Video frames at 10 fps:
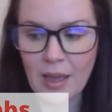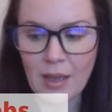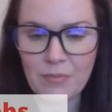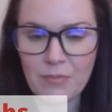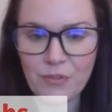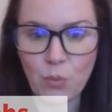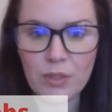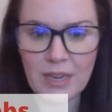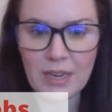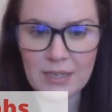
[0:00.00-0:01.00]
for
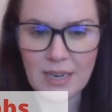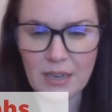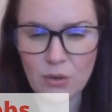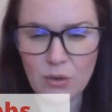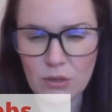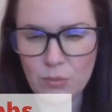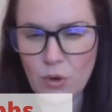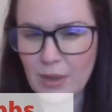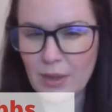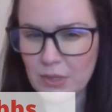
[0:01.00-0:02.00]
what they had taken on
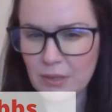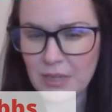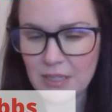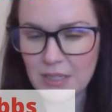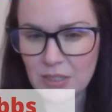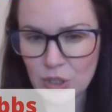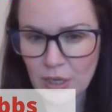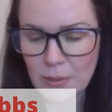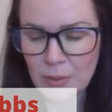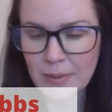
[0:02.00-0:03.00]
and what they were committed
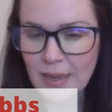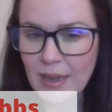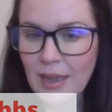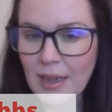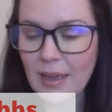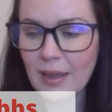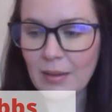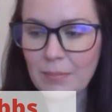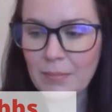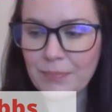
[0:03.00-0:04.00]
to do.
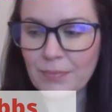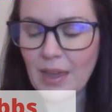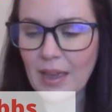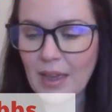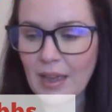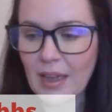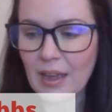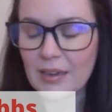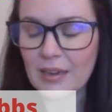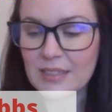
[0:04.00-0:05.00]

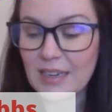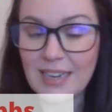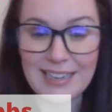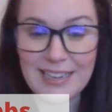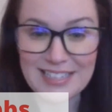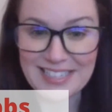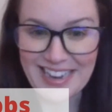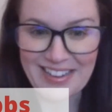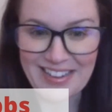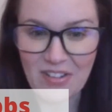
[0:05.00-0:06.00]
And needless
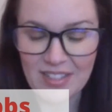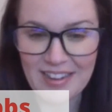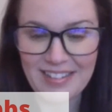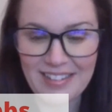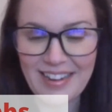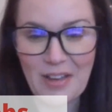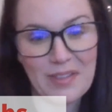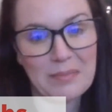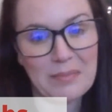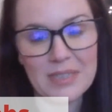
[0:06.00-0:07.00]
to say, I then
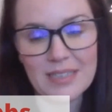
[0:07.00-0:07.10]
left